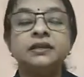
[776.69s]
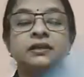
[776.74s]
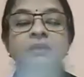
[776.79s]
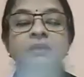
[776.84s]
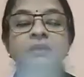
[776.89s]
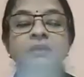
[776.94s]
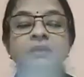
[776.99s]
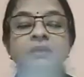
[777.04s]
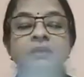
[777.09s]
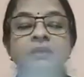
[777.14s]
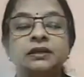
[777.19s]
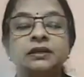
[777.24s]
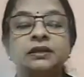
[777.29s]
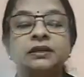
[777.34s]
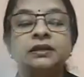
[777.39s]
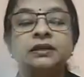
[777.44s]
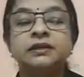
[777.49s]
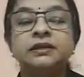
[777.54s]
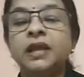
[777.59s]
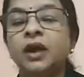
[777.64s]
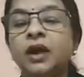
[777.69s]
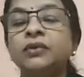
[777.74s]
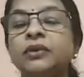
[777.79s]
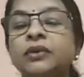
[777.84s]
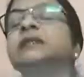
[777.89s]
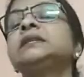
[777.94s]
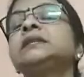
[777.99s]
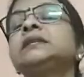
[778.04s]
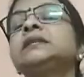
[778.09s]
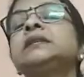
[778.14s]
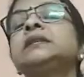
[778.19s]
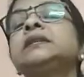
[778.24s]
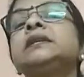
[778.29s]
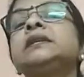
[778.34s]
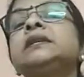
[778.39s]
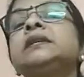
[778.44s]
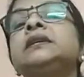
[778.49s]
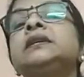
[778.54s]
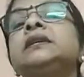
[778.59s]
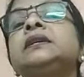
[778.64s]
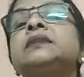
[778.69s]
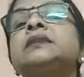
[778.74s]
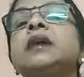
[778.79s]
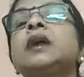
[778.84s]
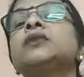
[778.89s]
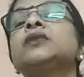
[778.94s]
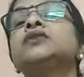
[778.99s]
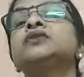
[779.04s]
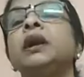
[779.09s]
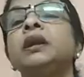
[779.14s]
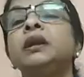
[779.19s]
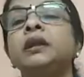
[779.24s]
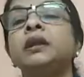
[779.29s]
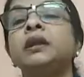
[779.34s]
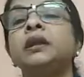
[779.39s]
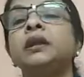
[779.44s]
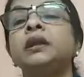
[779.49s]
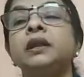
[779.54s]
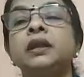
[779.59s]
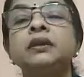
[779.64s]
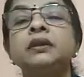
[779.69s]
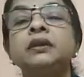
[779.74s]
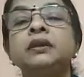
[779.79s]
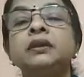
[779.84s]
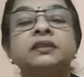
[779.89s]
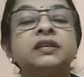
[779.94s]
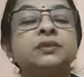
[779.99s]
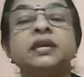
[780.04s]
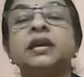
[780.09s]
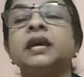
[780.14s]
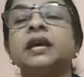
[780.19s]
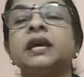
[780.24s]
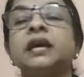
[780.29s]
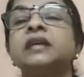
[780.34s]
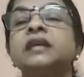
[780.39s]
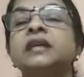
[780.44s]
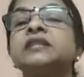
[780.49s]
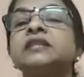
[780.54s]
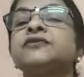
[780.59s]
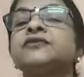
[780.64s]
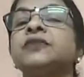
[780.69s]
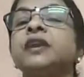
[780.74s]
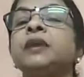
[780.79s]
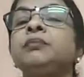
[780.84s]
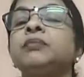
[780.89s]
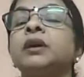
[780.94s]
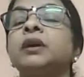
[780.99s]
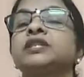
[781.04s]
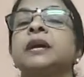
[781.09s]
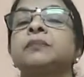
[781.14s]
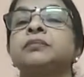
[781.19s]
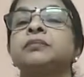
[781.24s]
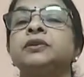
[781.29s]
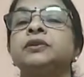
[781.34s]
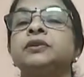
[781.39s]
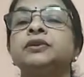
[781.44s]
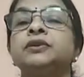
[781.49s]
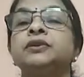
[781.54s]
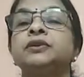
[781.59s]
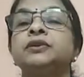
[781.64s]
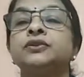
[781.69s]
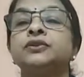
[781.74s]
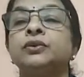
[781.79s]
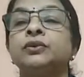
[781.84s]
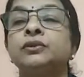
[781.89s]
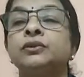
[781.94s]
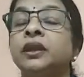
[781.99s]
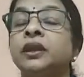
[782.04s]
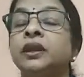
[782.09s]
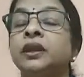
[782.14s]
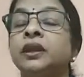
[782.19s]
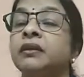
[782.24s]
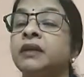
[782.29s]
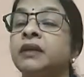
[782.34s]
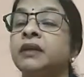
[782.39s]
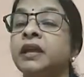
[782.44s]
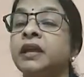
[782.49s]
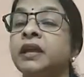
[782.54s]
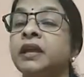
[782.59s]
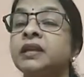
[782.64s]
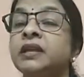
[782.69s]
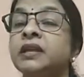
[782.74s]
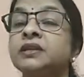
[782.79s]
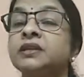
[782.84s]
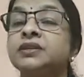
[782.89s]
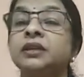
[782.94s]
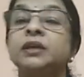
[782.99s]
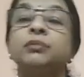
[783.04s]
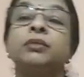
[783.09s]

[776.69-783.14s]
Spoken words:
see how nicely, how smartly CBSE has framed up the chapters also and arranged them in order.